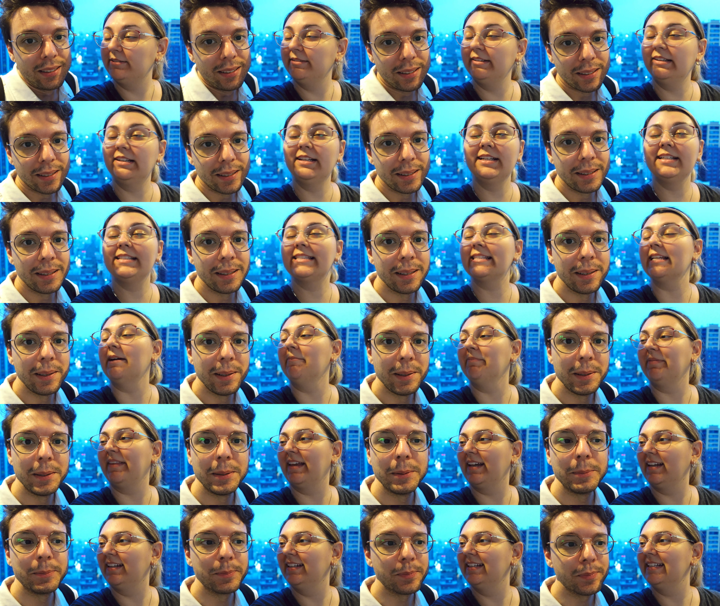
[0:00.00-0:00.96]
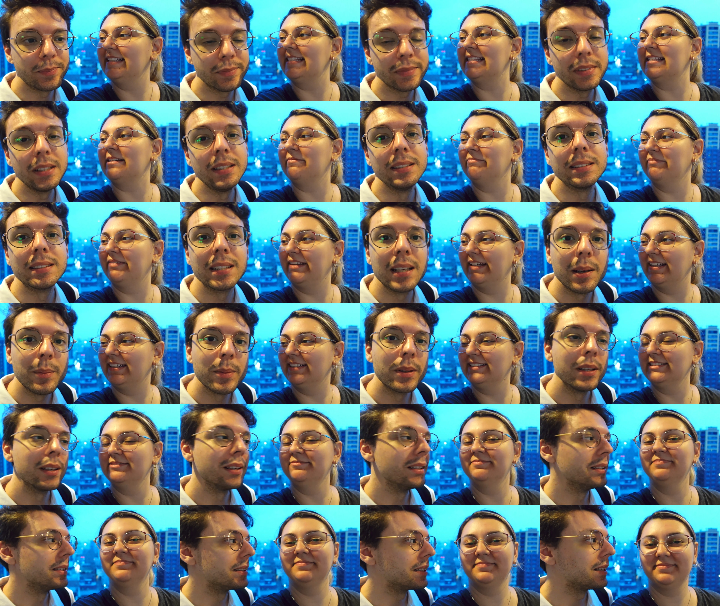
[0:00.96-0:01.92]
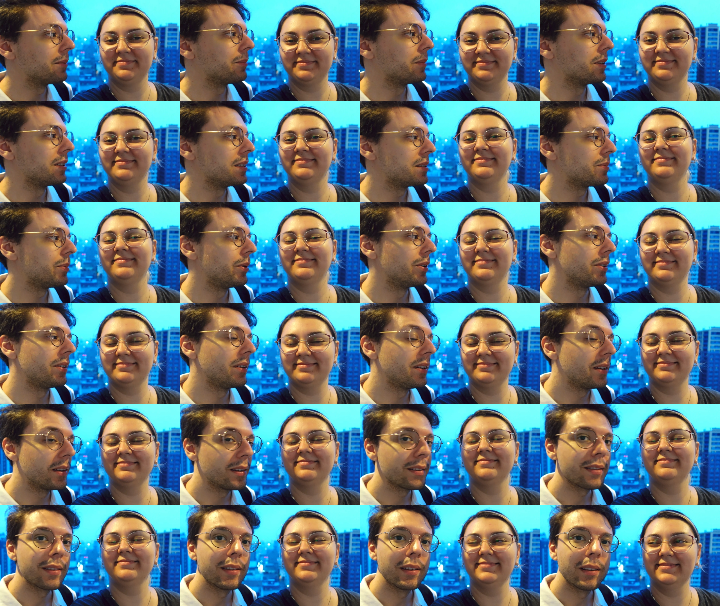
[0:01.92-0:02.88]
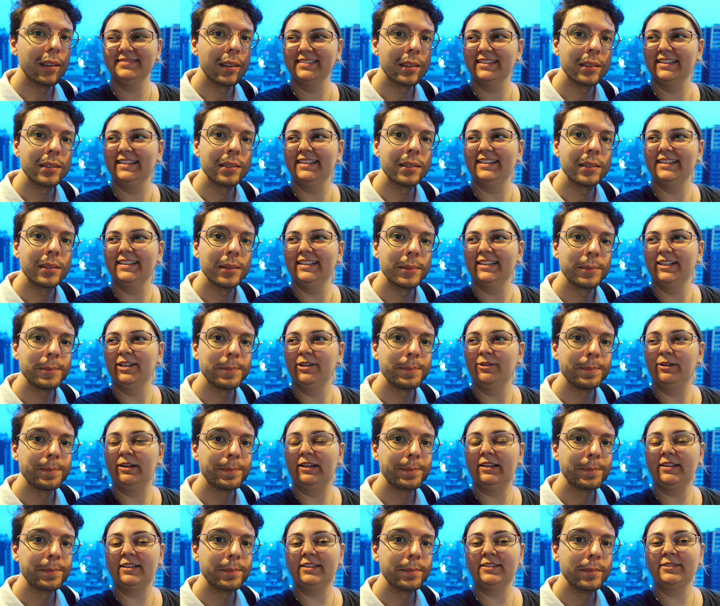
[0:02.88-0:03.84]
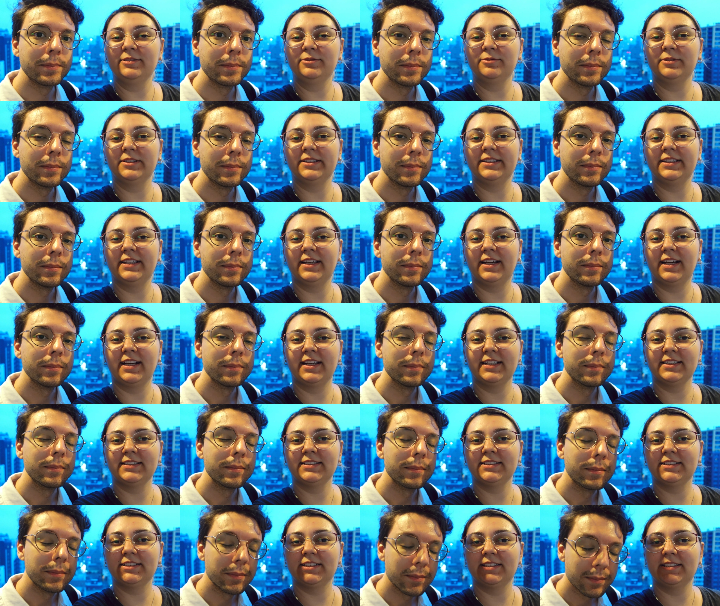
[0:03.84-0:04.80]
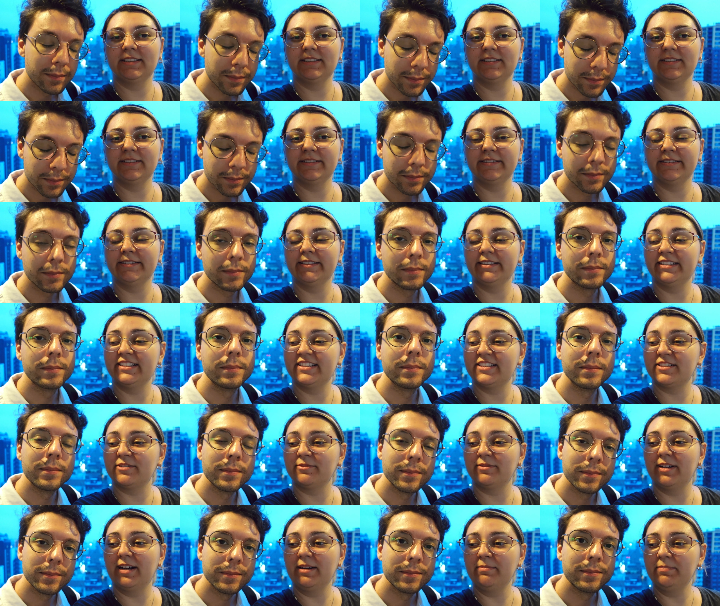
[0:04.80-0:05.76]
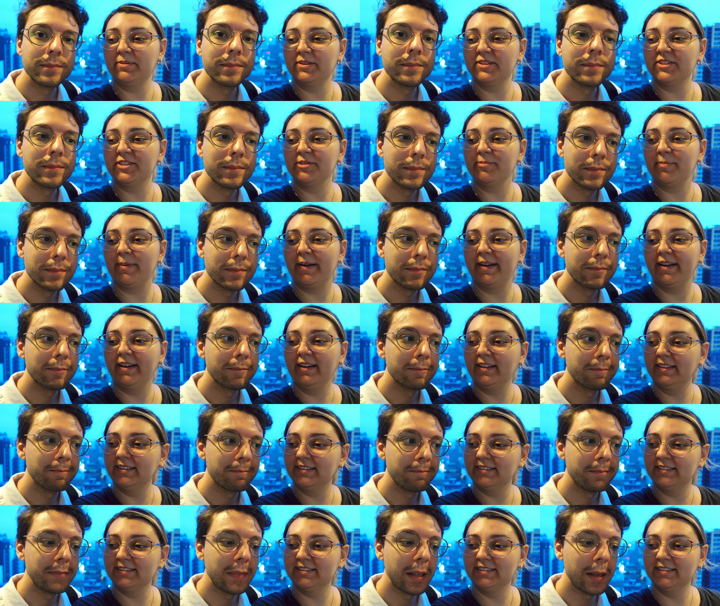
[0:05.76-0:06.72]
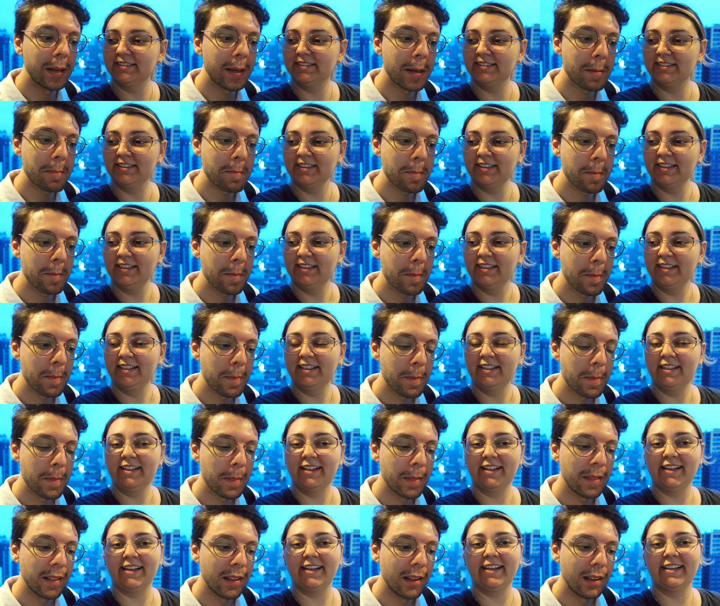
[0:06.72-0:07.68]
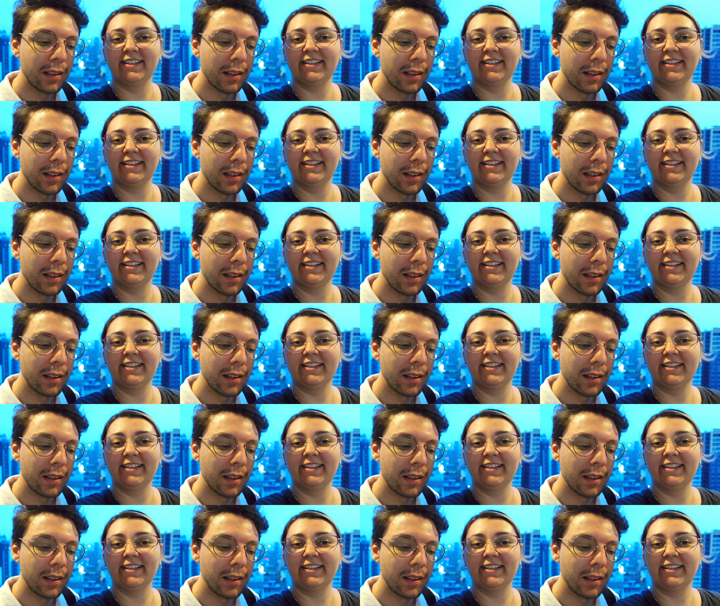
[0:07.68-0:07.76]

Speaker 1: Uh, it's something. It's something. It's something.
Speaker 2: It's something. It's better than nothing.
Speaker 1: And with that, it's a wrap on Japan. Yeah. I